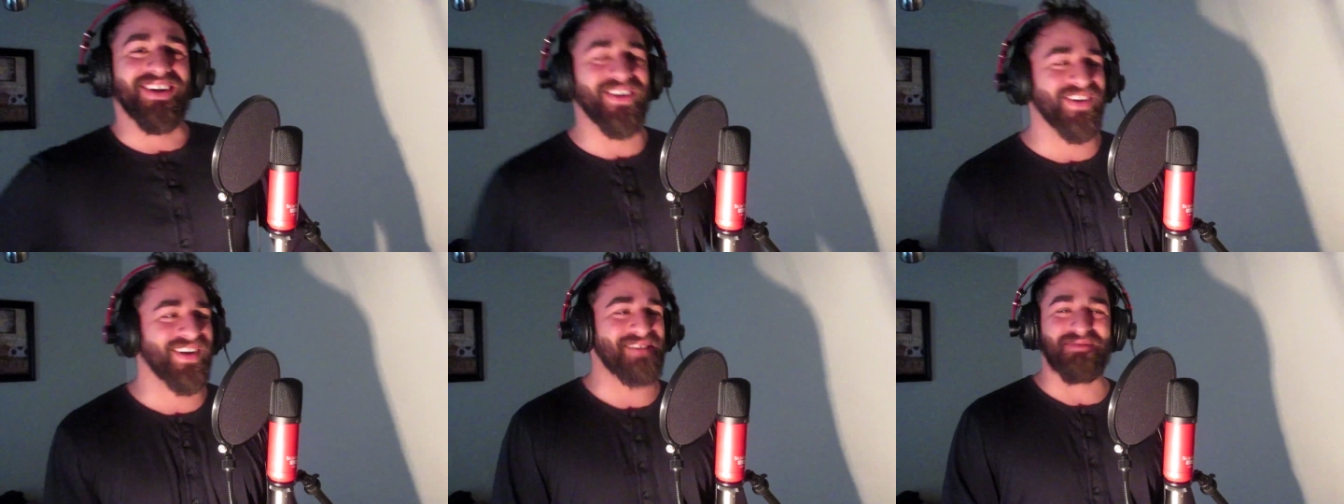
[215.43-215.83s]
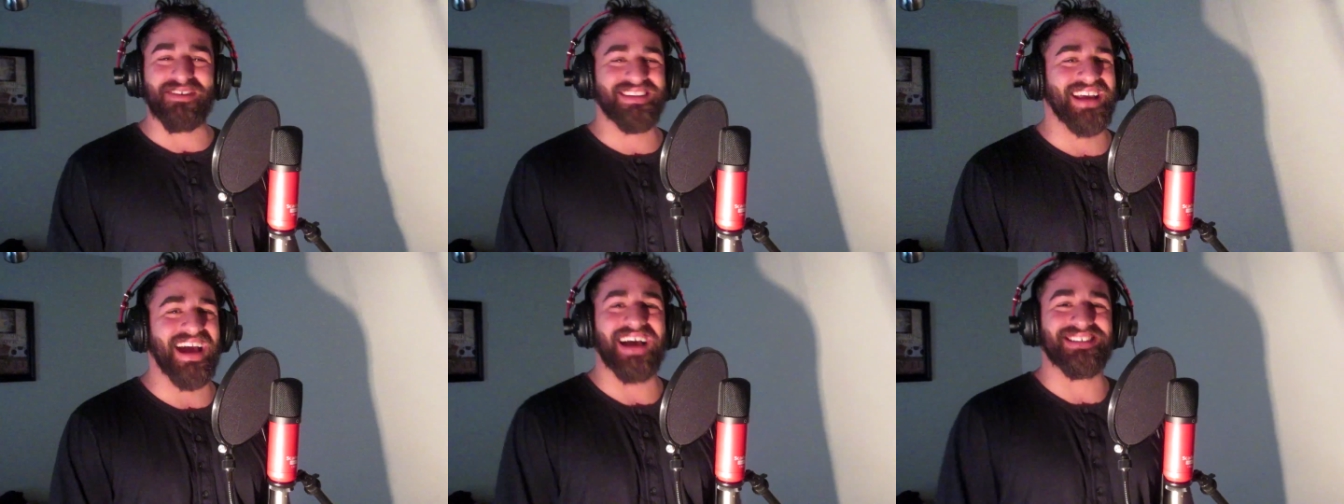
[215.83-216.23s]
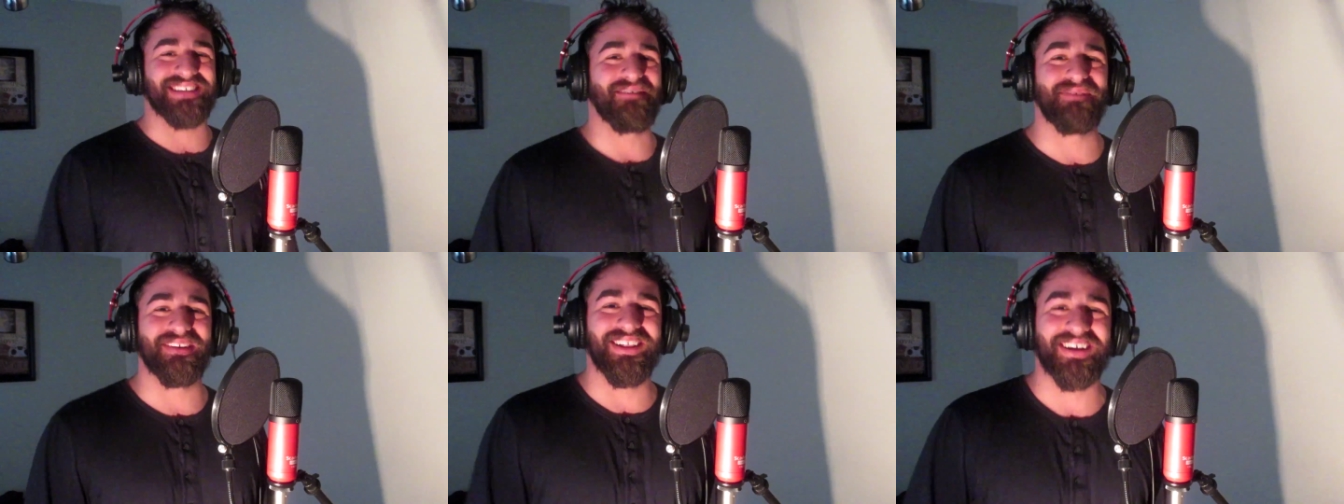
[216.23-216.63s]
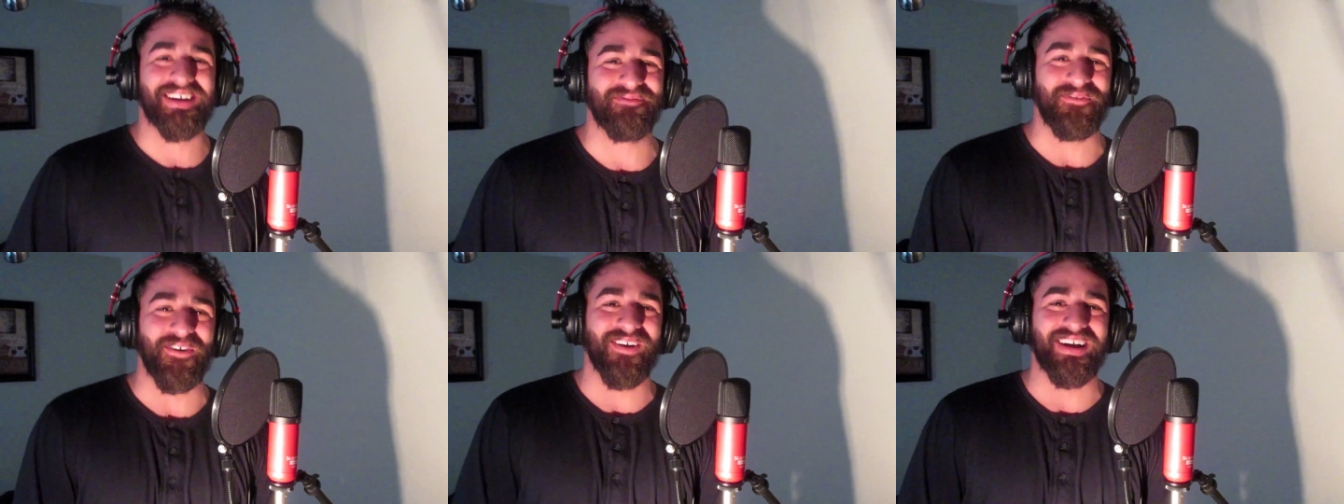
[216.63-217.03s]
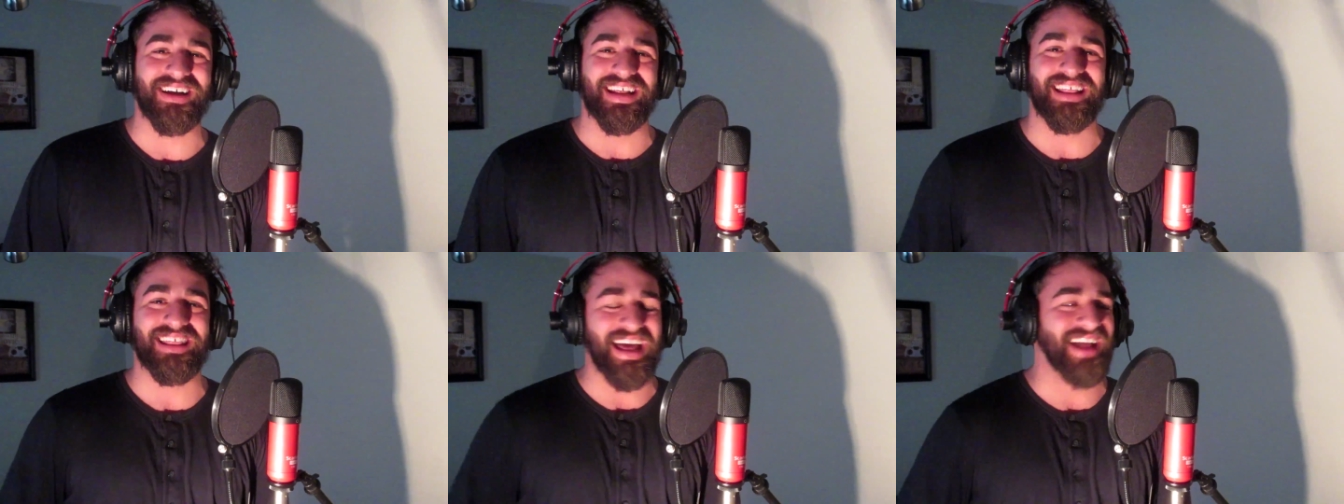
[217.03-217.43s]
Eleven guys, I've been looking forward
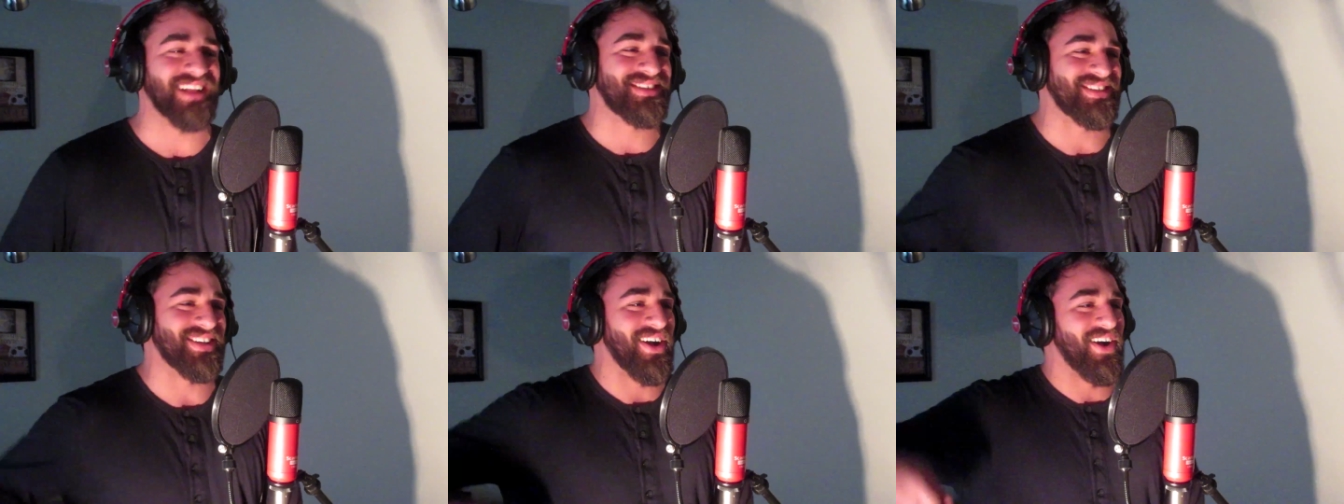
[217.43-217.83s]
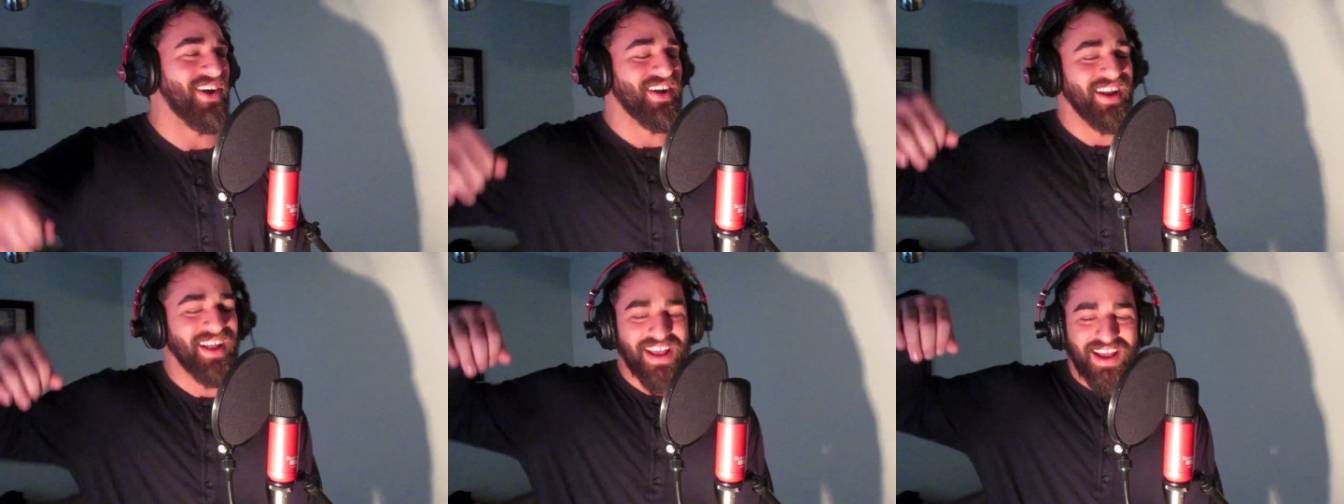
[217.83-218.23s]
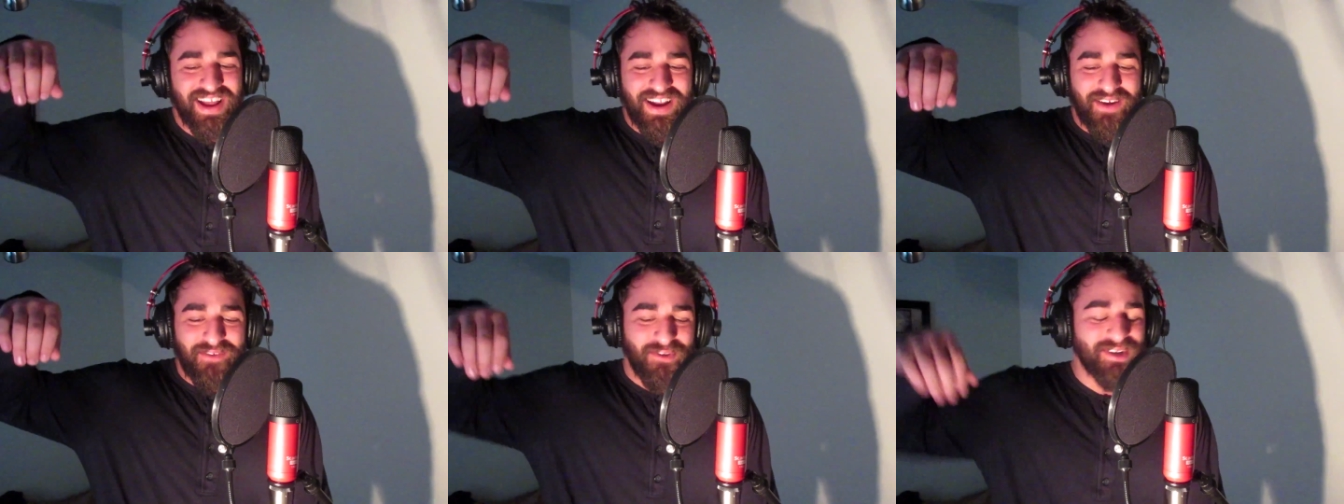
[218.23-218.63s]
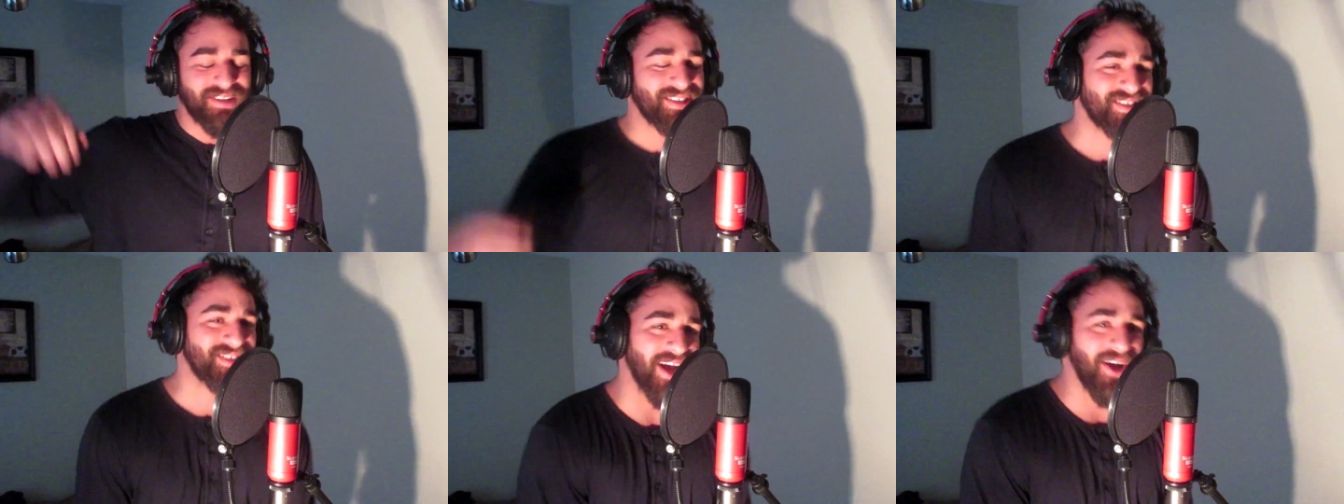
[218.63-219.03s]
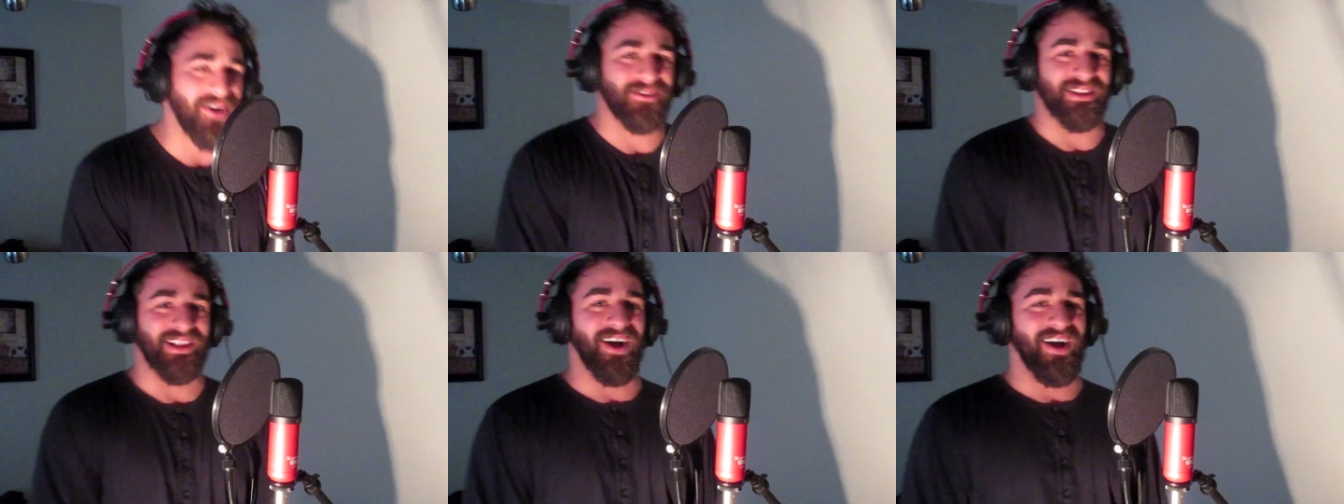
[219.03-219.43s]
to that song for
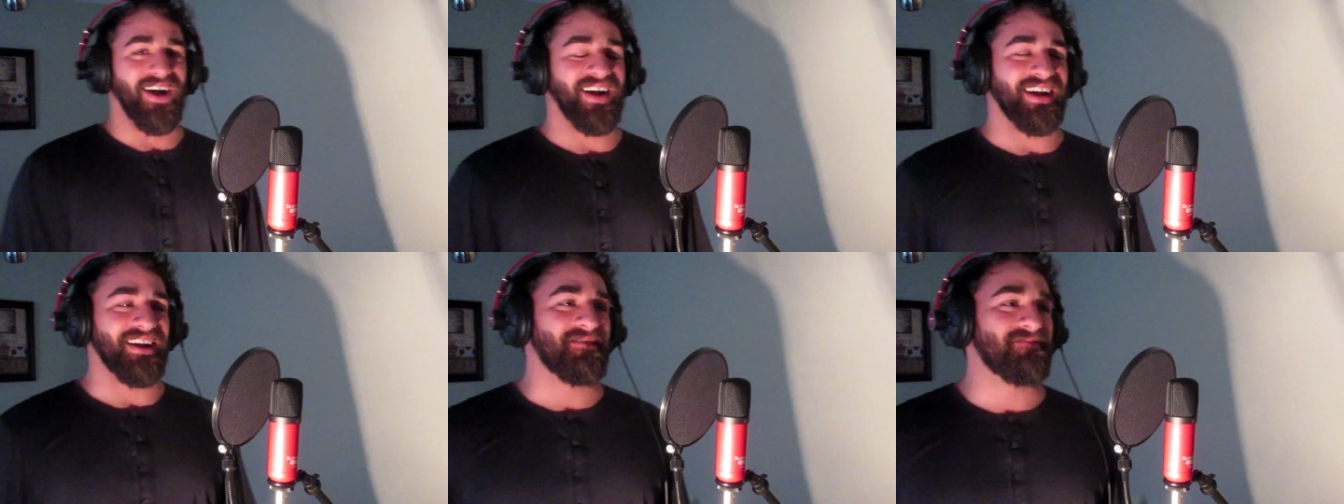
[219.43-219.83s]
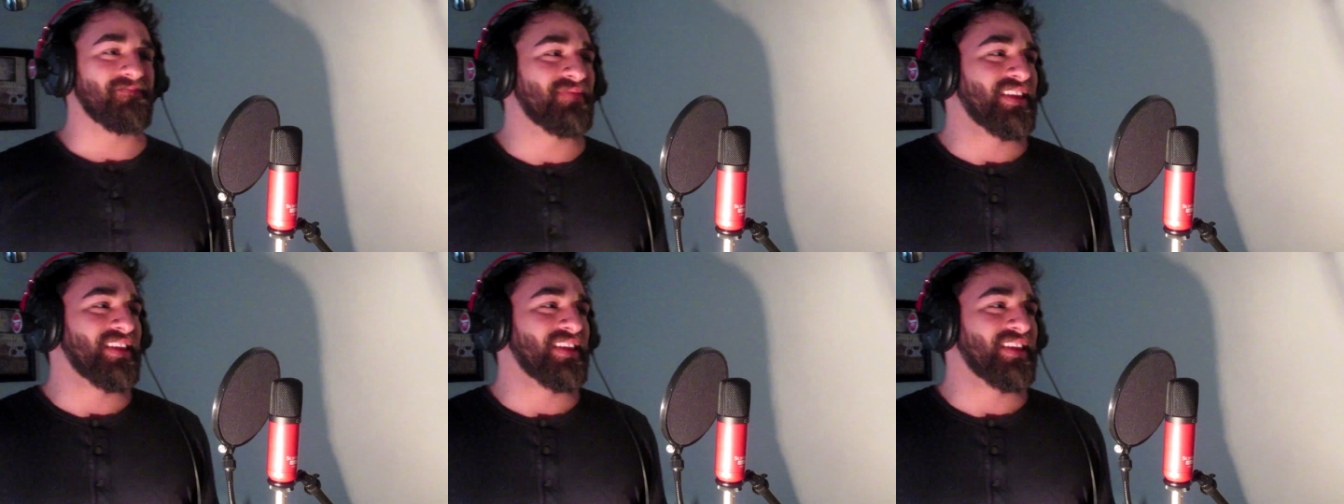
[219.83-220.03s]
so long.